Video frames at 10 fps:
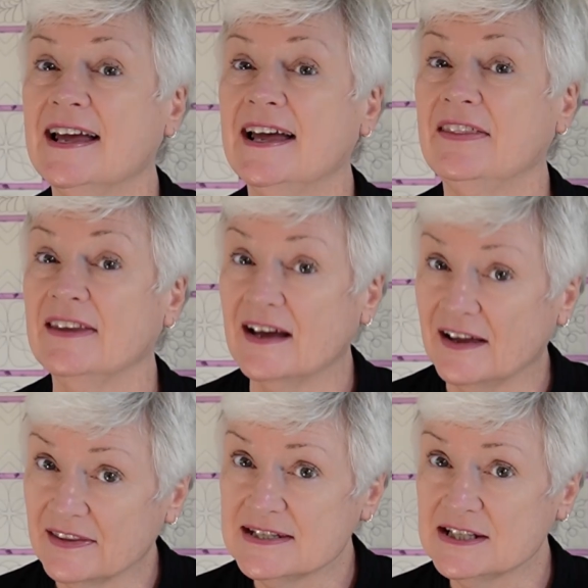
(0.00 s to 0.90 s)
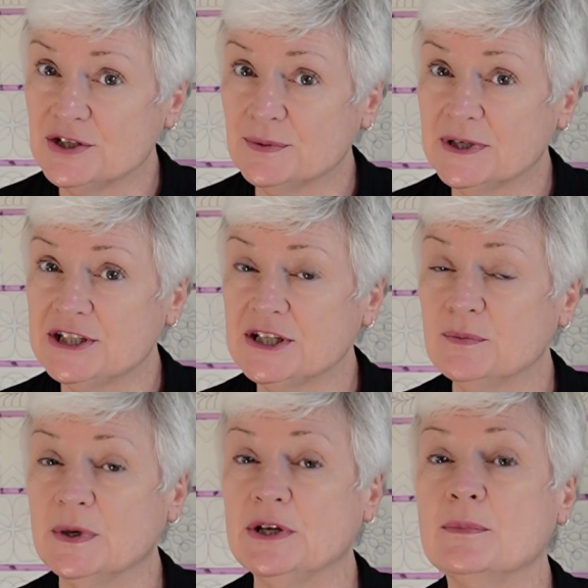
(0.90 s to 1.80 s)
And the other
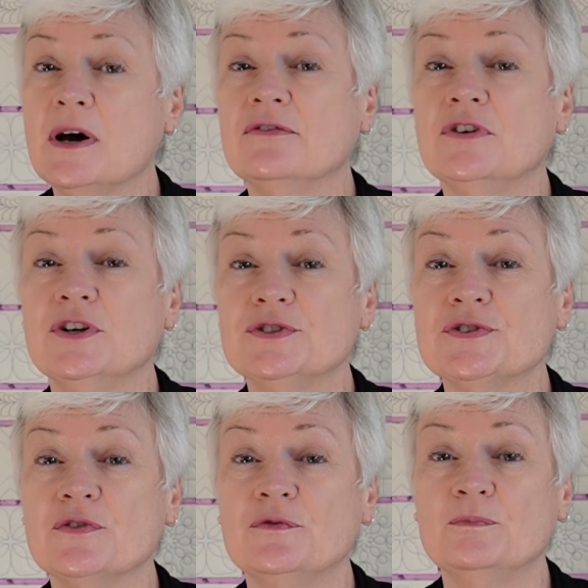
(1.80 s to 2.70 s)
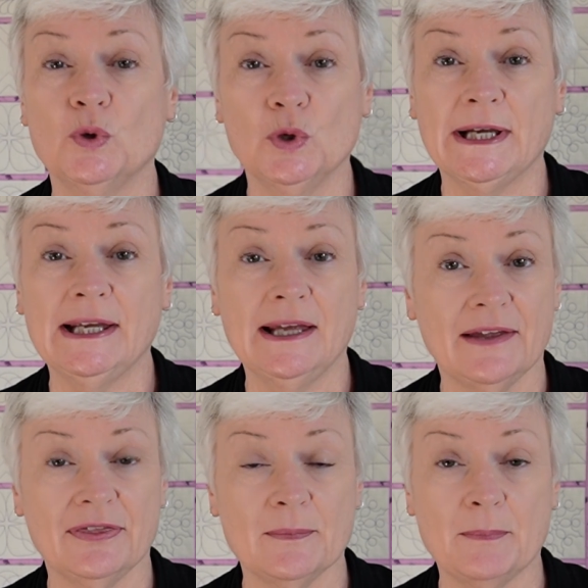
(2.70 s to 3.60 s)
situation where you might find yourself pulling
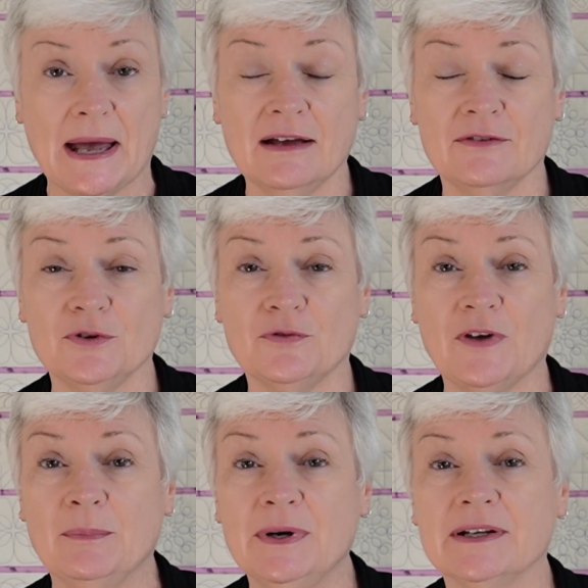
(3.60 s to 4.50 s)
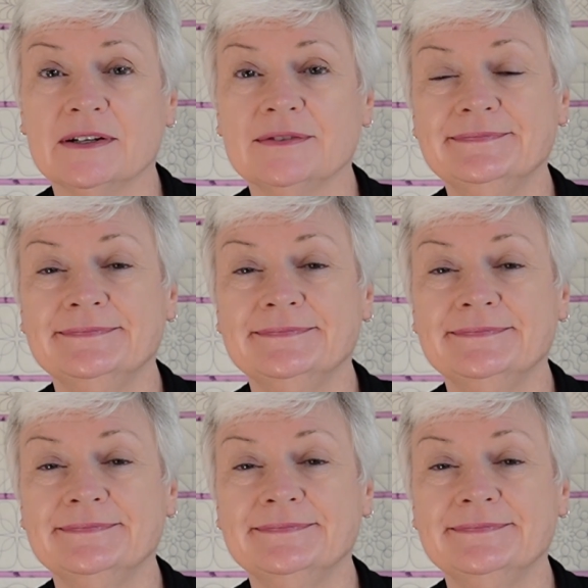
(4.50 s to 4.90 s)
at the back of your fabric,